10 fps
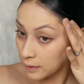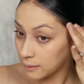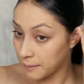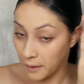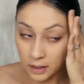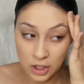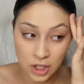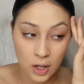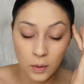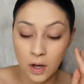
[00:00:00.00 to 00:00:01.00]
foundation
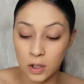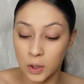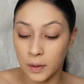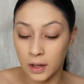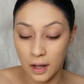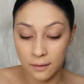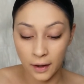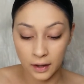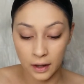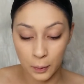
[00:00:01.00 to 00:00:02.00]
that we all know and love, like
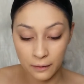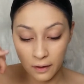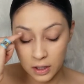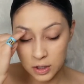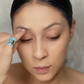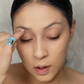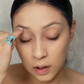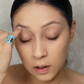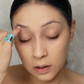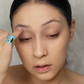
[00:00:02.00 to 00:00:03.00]
the liquid foundation we all